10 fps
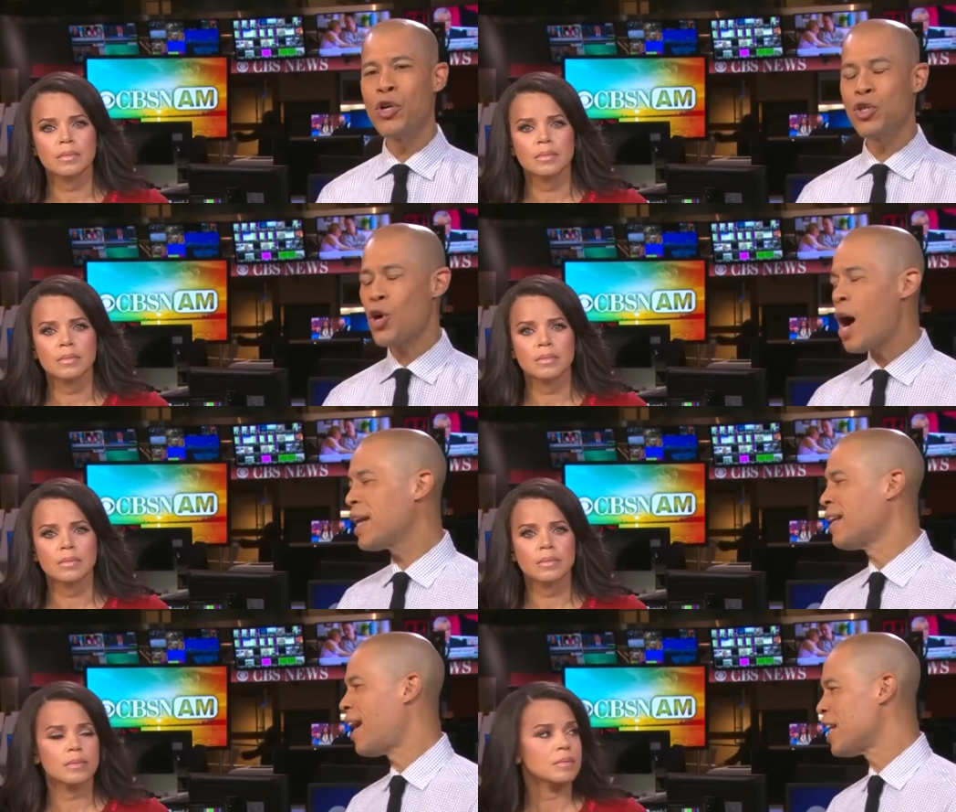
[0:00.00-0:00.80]
Speaker 1: you're
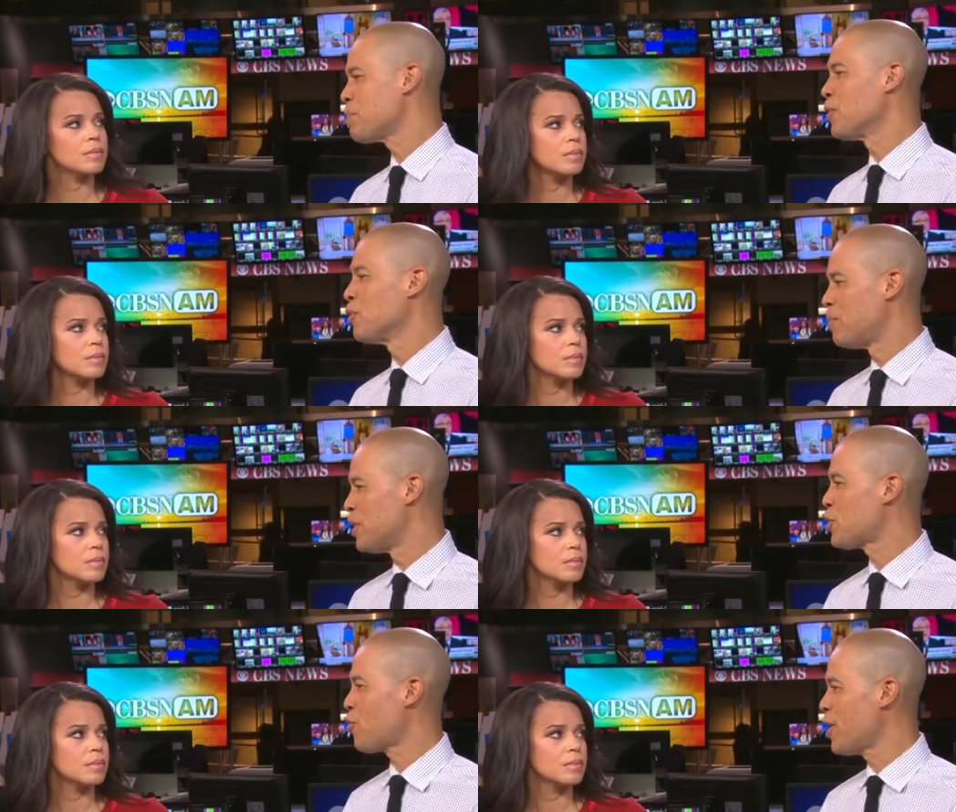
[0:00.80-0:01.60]
talking to hospital
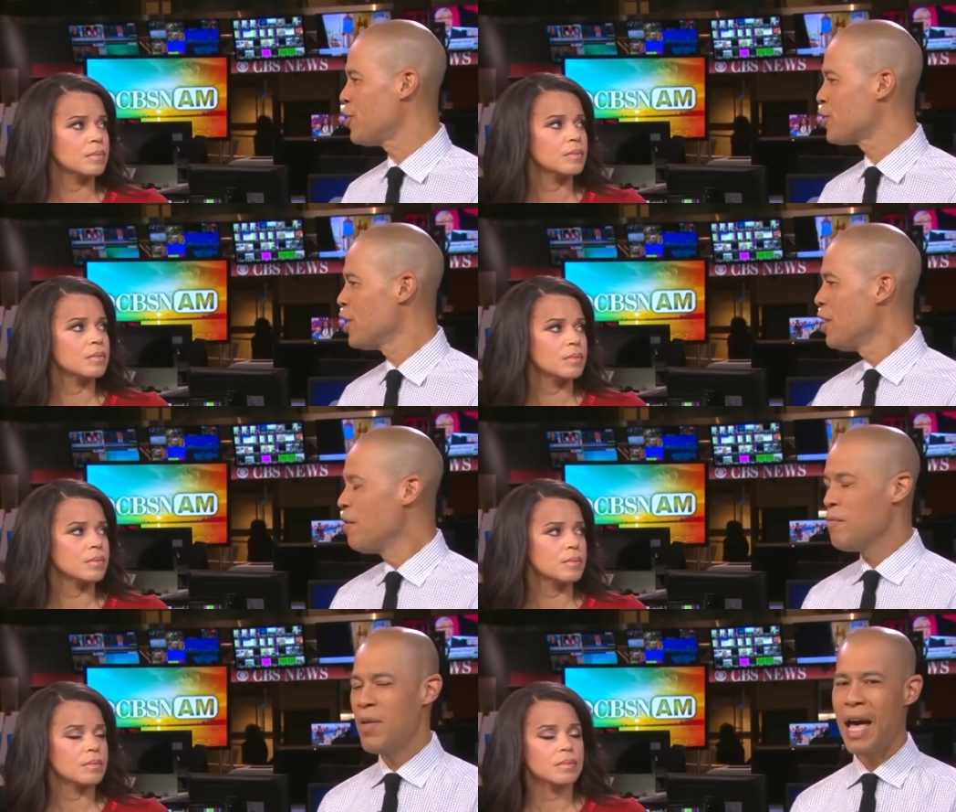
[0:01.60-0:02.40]
administrators,
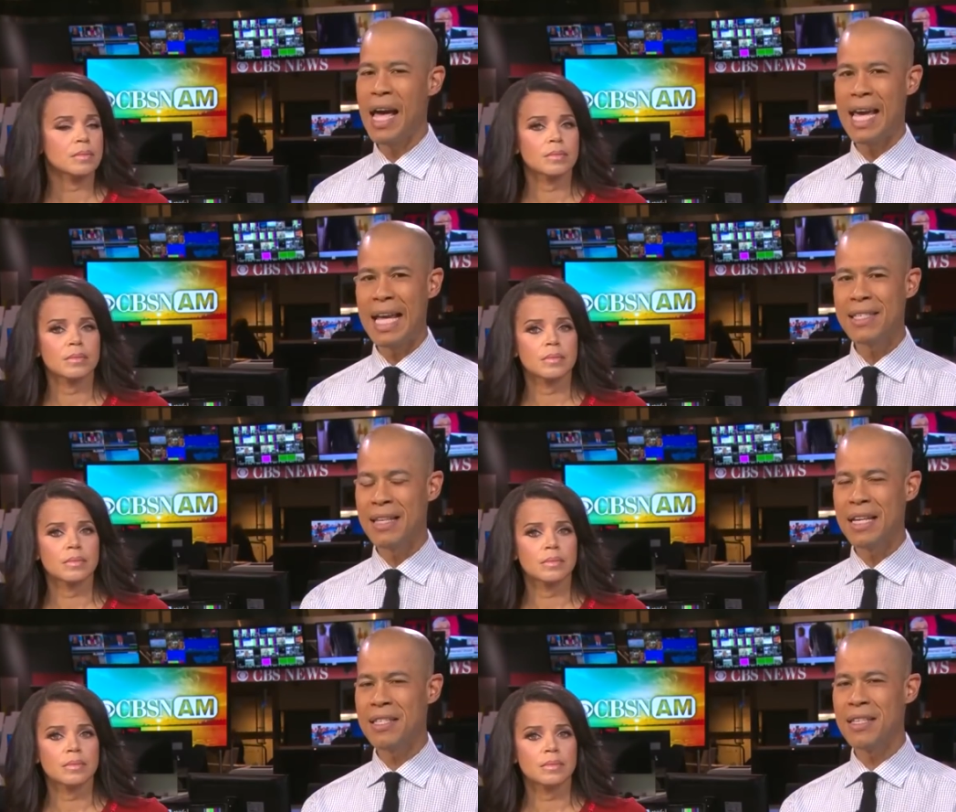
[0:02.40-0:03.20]
it's
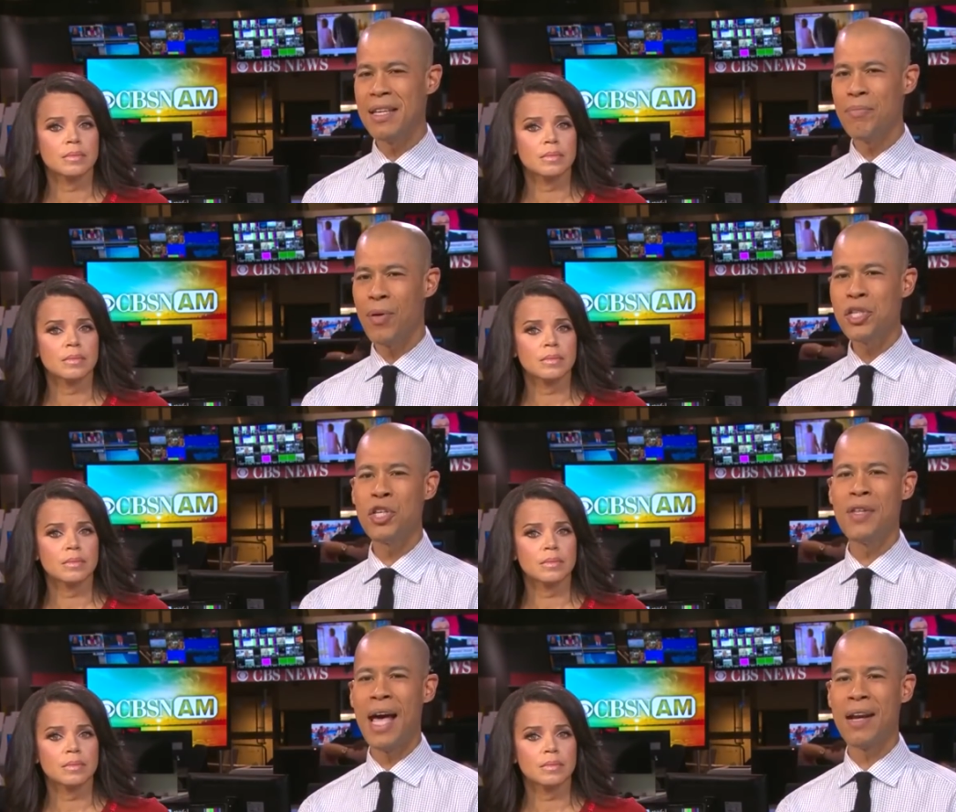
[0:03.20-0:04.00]
it's the
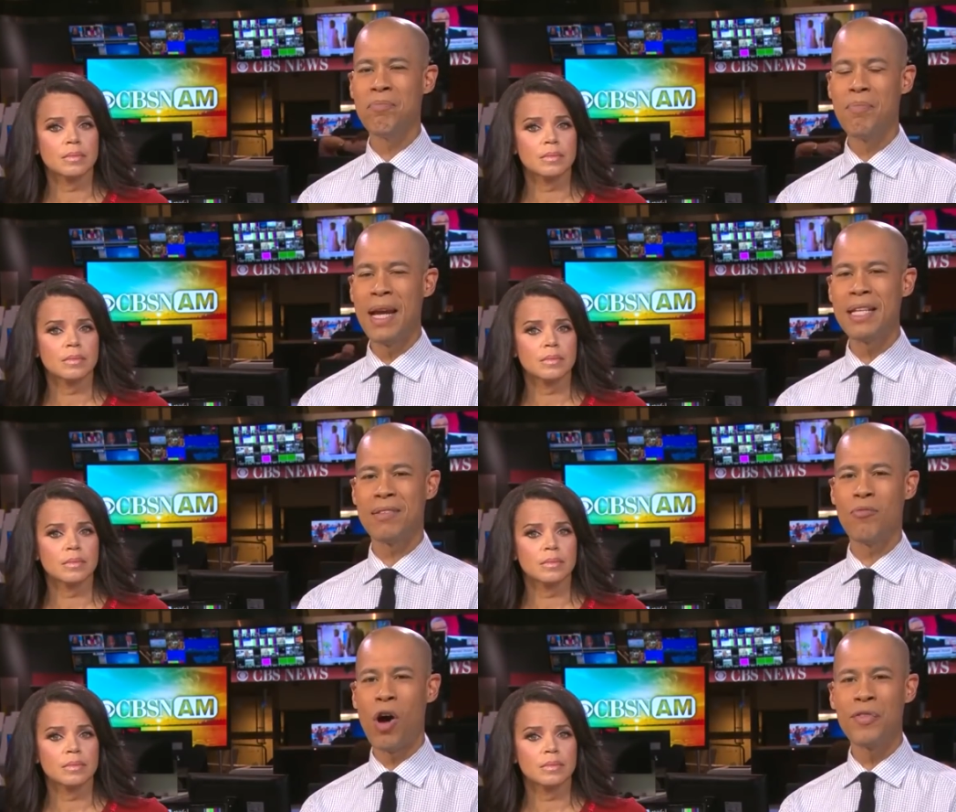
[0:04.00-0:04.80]
impression that many
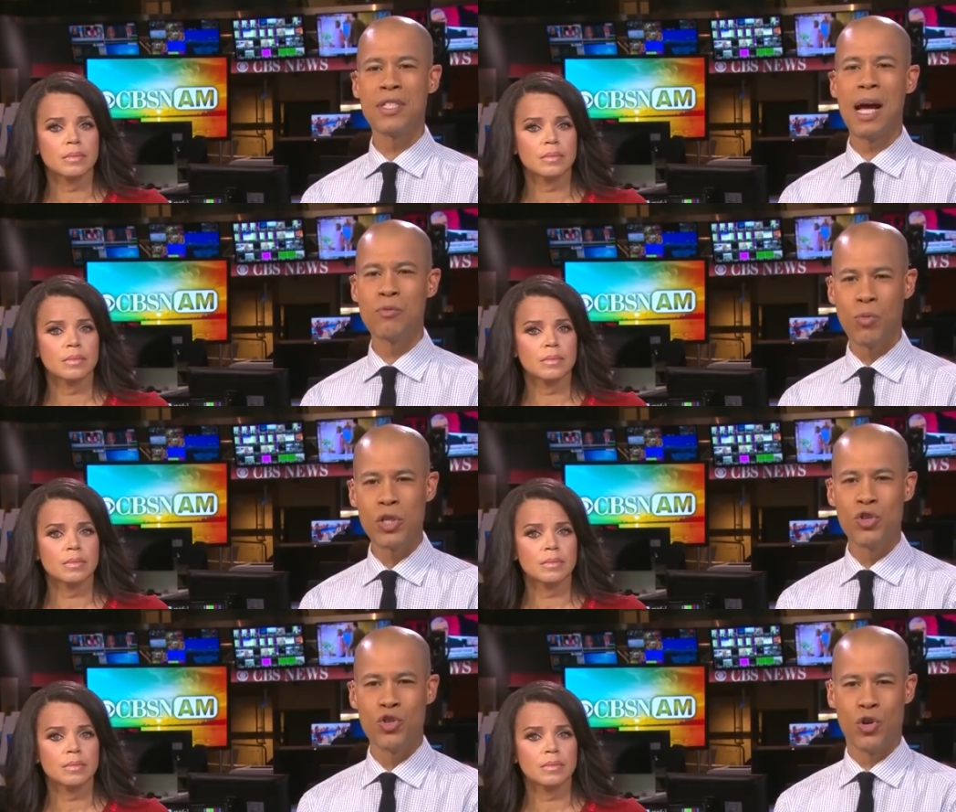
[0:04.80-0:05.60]
oftentimes
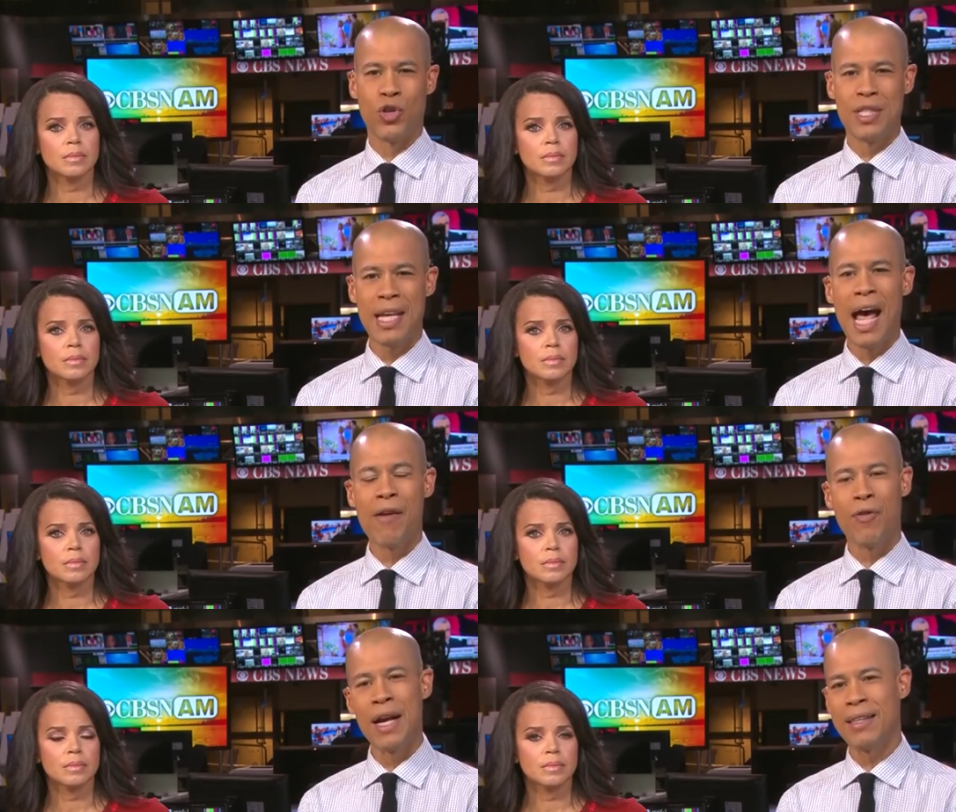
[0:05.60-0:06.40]
Western journalists
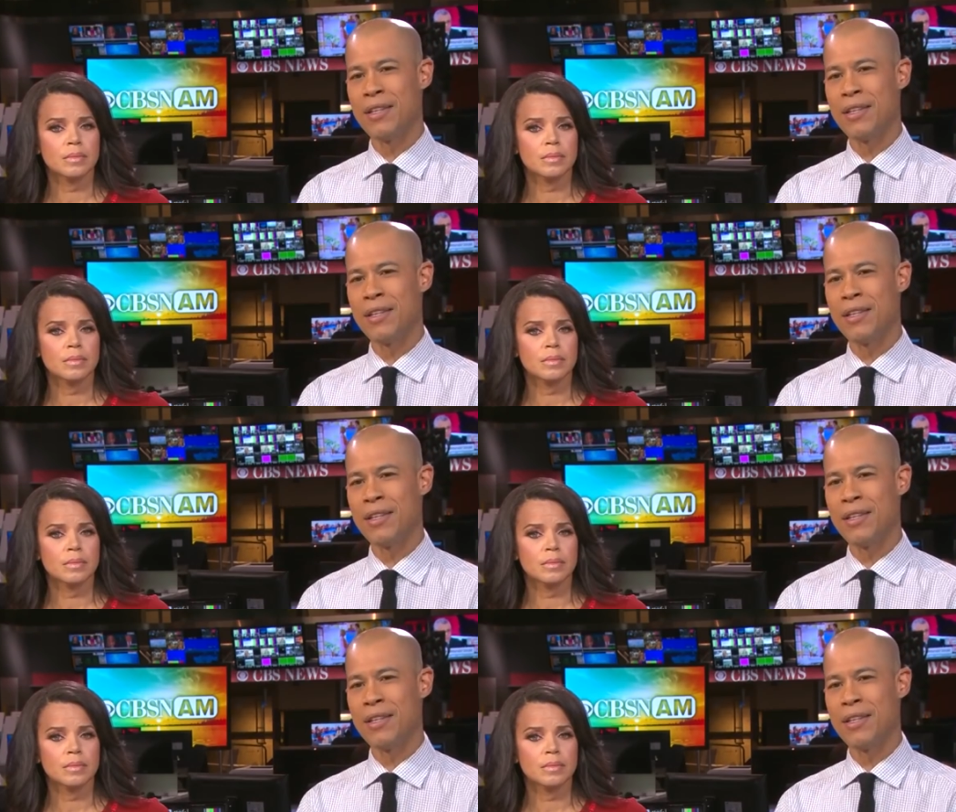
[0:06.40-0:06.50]
have, right?